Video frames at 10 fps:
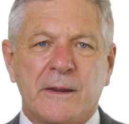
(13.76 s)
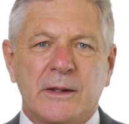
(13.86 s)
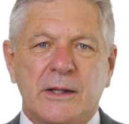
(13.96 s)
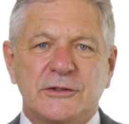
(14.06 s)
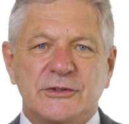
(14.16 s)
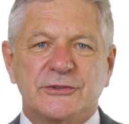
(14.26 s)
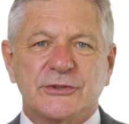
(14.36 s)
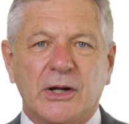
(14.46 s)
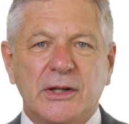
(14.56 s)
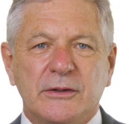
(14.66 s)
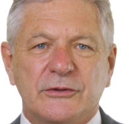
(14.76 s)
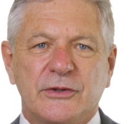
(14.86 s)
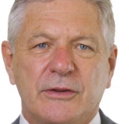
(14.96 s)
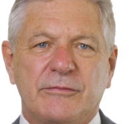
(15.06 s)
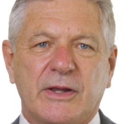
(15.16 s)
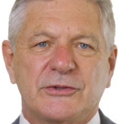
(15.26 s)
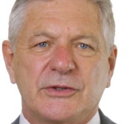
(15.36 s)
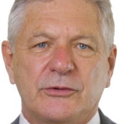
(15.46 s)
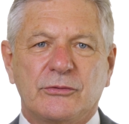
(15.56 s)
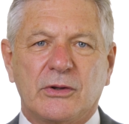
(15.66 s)
It's exciting to see the
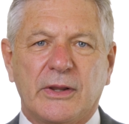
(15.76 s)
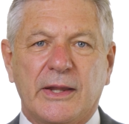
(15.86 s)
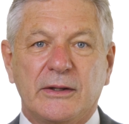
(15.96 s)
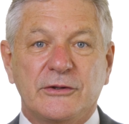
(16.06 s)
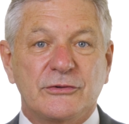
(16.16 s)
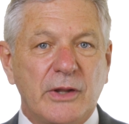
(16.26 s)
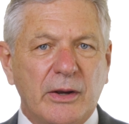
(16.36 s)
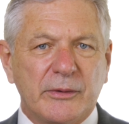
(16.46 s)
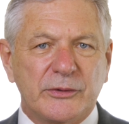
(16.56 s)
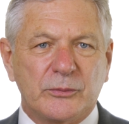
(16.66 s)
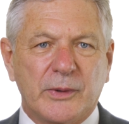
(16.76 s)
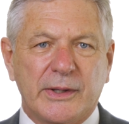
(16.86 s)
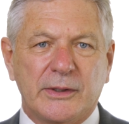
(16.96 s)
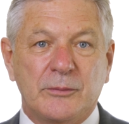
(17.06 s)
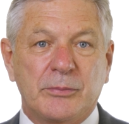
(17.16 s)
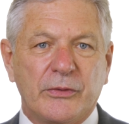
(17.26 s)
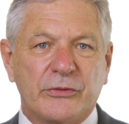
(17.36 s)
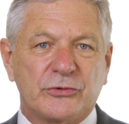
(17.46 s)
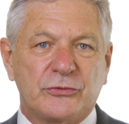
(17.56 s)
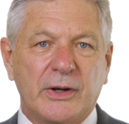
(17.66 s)
vaccine rollout is now underway in both
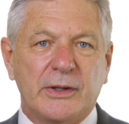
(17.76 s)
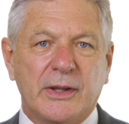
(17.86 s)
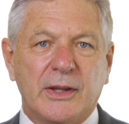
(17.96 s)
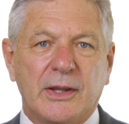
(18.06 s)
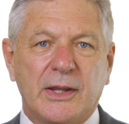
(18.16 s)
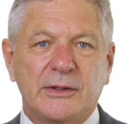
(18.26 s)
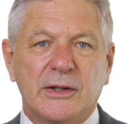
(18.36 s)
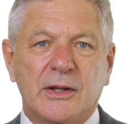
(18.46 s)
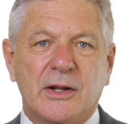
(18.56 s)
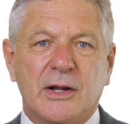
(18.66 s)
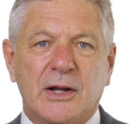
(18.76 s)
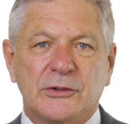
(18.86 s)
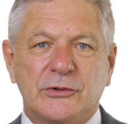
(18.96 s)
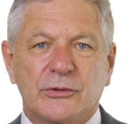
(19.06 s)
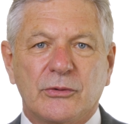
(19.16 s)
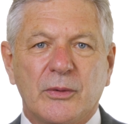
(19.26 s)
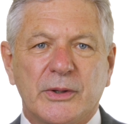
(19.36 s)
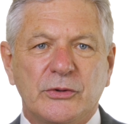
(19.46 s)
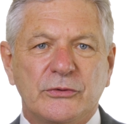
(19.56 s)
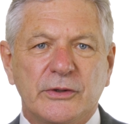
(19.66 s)
Australia and
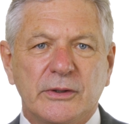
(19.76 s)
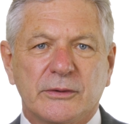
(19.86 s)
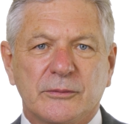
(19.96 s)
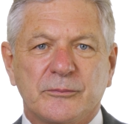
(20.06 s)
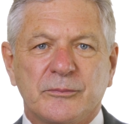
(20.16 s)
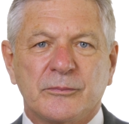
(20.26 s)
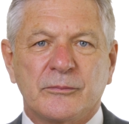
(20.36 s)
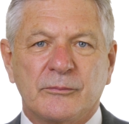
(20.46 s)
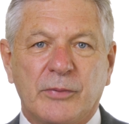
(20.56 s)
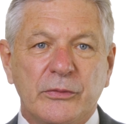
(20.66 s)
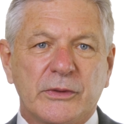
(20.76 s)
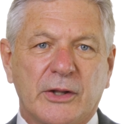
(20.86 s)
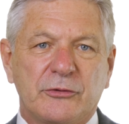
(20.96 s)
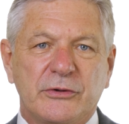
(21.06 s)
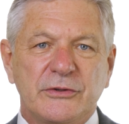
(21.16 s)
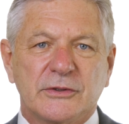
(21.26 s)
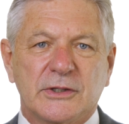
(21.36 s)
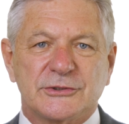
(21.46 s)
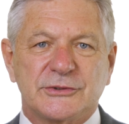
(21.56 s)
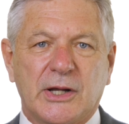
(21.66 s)
Aotearoa, New Zealand. Both countries
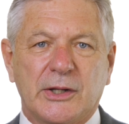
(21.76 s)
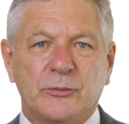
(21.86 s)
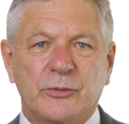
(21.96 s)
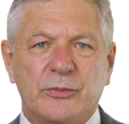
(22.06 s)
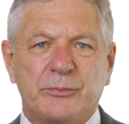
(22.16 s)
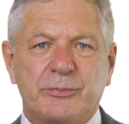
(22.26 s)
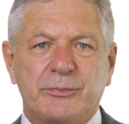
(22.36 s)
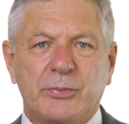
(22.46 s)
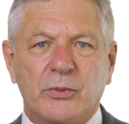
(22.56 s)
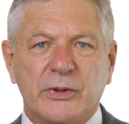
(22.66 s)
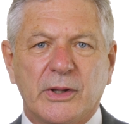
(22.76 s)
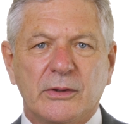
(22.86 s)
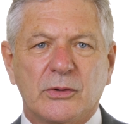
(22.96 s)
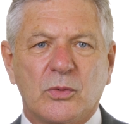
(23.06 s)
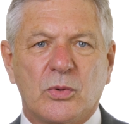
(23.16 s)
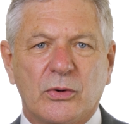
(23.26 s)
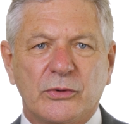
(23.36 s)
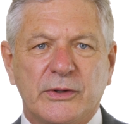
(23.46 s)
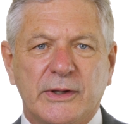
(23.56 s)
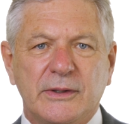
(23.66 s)
are starting with border,
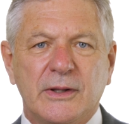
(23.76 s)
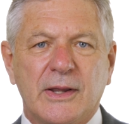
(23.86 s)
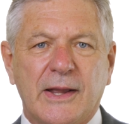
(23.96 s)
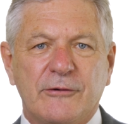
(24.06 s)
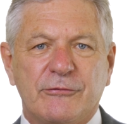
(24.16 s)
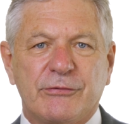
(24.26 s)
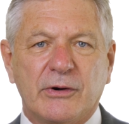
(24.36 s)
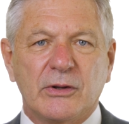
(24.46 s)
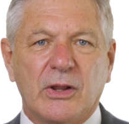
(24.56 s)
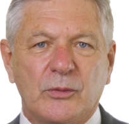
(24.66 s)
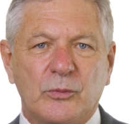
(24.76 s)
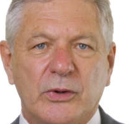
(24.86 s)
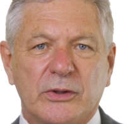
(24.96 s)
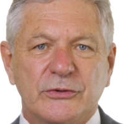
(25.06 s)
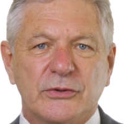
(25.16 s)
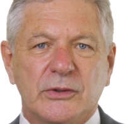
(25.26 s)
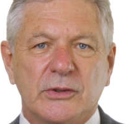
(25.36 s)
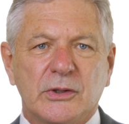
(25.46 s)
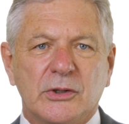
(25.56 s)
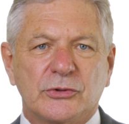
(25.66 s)
quarantine and frontline workers
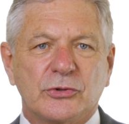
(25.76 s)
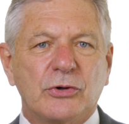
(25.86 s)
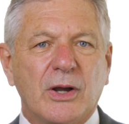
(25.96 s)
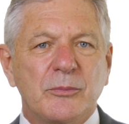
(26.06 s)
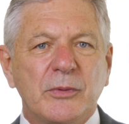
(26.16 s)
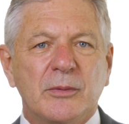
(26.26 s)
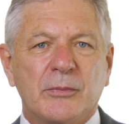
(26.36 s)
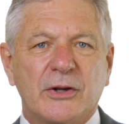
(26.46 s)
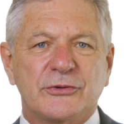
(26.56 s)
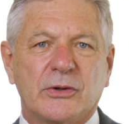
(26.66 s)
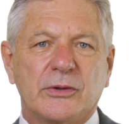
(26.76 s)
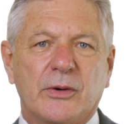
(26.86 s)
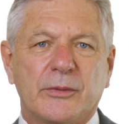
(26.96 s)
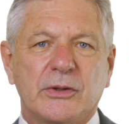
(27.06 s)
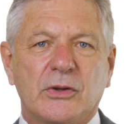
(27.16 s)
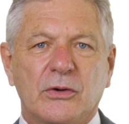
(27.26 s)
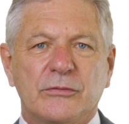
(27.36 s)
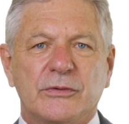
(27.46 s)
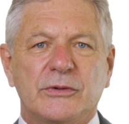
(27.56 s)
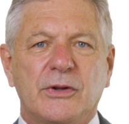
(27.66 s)
to try and minimise ongoing
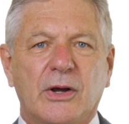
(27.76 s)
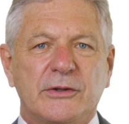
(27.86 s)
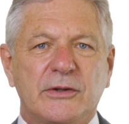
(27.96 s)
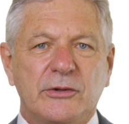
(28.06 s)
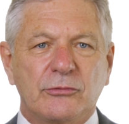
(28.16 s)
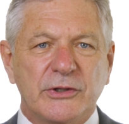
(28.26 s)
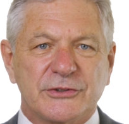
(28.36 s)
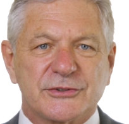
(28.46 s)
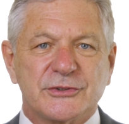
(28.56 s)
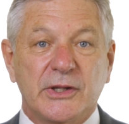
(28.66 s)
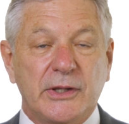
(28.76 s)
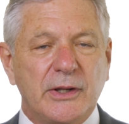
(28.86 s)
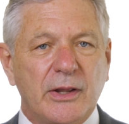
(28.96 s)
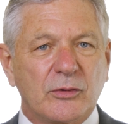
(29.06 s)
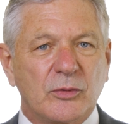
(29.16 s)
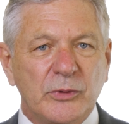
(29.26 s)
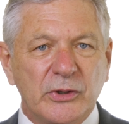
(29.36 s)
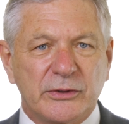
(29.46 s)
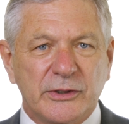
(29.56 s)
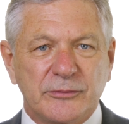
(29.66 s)
COVID-19 risks in our
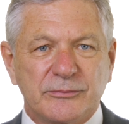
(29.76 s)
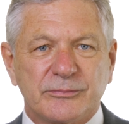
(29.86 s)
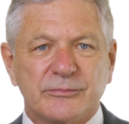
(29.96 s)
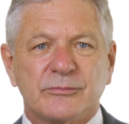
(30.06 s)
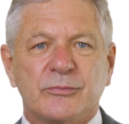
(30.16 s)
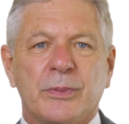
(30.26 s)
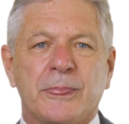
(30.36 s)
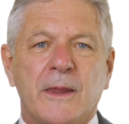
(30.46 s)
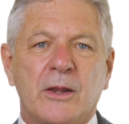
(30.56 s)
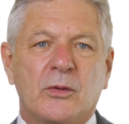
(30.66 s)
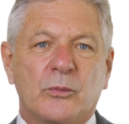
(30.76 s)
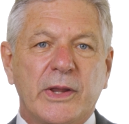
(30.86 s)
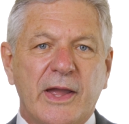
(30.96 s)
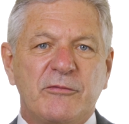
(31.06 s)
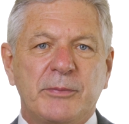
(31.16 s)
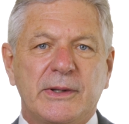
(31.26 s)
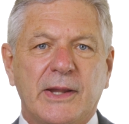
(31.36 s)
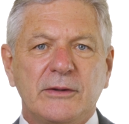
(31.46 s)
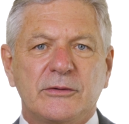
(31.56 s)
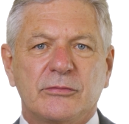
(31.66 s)
community. We have been
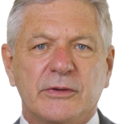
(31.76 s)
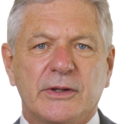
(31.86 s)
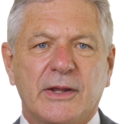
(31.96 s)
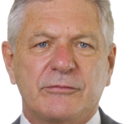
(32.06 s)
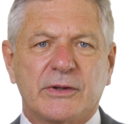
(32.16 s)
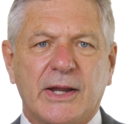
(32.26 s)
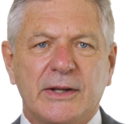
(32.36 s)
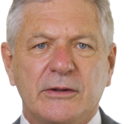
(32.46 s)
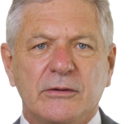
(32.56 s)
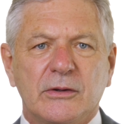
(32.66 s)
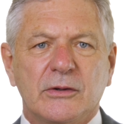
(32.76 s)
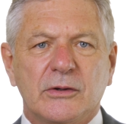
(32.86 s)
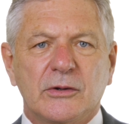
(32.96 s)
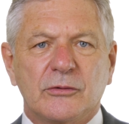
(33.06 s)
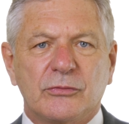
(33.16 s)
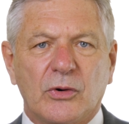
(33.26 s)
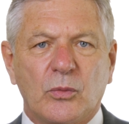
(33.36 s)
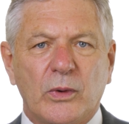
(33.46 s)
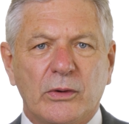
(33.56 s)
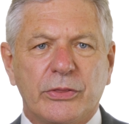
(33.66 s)
actively advocating for a
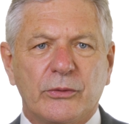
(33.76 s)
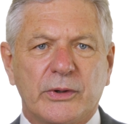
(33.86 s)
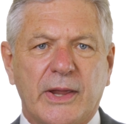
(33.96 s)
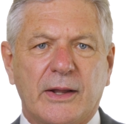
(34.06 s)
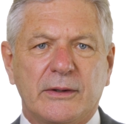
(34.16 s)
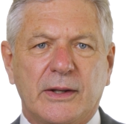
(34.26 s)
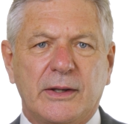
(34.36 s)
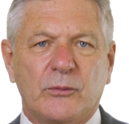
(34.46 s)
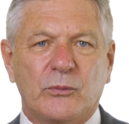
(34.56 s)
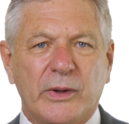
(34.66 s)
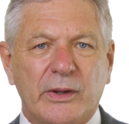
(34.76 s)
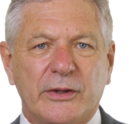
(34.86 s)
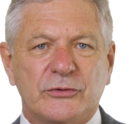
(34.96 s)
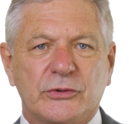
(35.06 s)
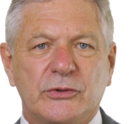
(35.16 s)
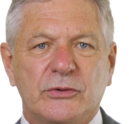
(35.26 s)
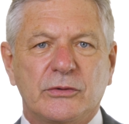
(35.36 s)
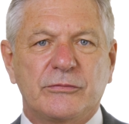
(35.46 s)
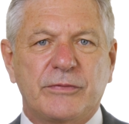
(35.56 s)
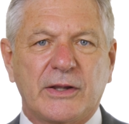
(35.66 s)
well thought out and well
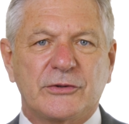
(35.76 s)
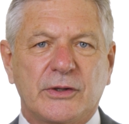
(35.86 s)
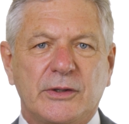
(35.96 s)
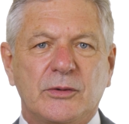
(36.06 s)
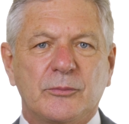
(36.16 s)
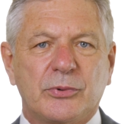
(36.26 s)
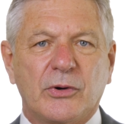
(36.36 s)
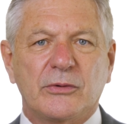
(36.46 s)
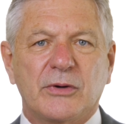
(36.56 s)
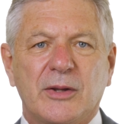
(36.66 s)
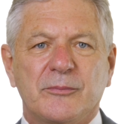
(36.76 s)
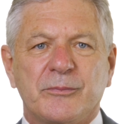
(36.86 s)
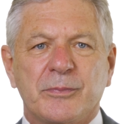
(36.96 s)
executed vaccine program.